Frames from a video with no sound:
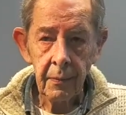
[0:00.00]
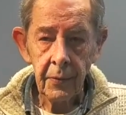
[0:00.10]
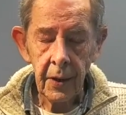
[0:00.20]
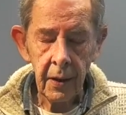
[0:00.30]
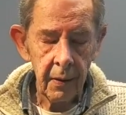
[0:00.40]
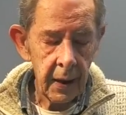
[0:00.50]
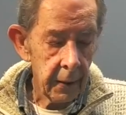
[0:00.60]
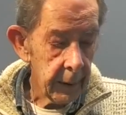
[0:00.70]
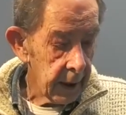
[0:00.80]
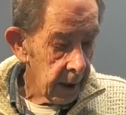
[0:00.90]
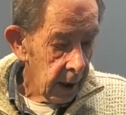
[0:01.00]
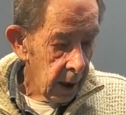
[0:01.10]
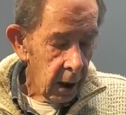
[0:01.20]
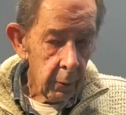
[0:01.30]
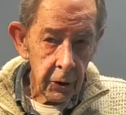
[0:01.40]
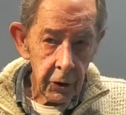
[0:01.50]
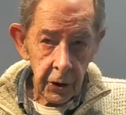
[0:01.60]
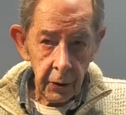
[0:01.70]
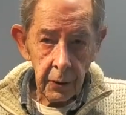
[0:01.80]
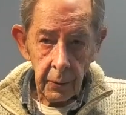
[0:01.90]
So anyway, I will
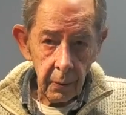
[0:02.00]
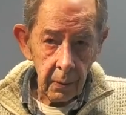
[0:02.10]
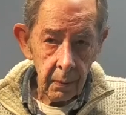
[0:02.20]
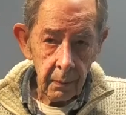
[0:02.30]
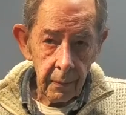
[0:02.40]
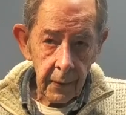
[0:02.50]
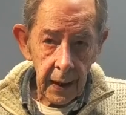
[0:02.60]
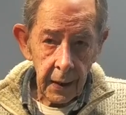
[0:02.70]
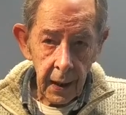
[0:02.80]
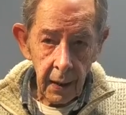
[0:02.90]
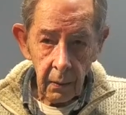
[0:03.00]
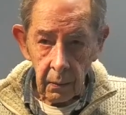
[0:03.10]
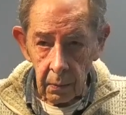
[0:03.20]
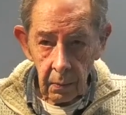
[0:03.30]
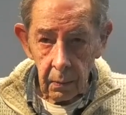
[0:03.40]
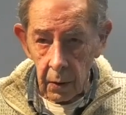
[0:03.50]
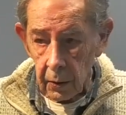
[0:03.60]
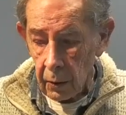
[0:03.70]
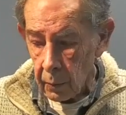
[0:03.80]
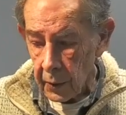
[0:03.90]
show you that now,
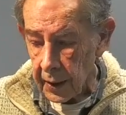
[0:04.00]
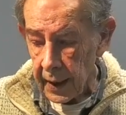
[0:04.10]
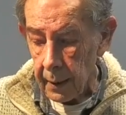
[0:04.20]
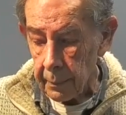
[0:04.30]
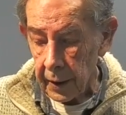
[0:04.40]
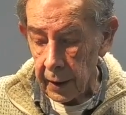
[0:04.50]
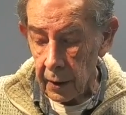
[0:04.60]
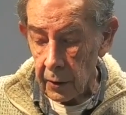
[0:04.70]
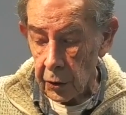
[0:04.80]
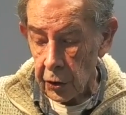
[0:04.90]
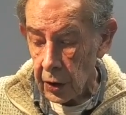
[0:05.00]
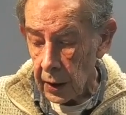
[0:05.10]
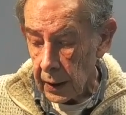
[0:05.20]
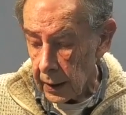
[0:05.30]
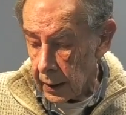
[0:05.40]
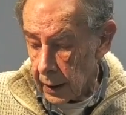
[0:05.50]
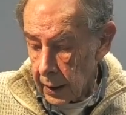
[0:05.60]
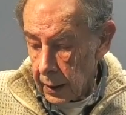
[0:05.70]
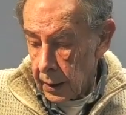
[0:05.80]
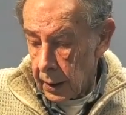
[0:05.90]
along with the camping coach.
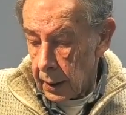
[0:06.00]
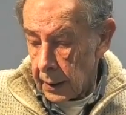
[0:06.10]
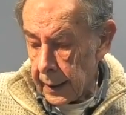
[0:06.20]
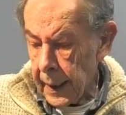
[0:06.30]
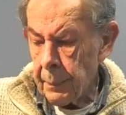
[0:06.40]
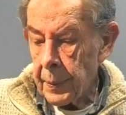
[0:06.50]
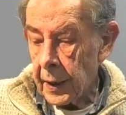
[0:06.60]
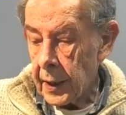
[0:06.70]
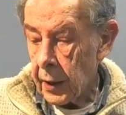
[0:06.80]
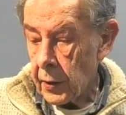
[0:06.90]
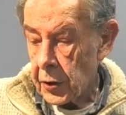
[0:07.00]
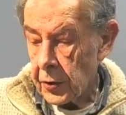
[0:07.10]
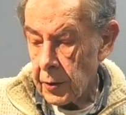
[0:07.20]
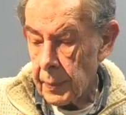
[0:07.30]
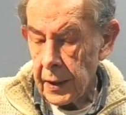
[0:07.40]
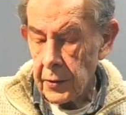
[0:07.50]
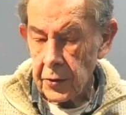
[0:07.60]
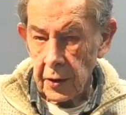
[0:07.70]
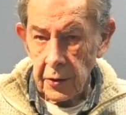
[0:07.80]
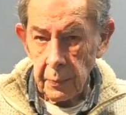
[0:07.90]
The camping coach is about
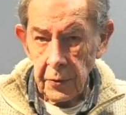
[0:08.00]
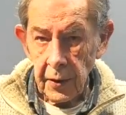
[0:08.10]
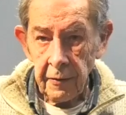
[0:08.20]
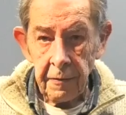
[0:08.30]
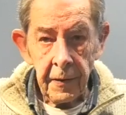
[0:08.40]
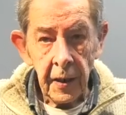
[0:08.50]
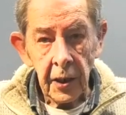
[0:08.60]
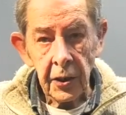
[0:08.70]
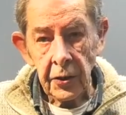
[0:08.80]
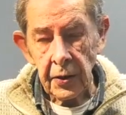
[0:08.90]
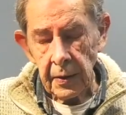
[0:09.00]
60% finished.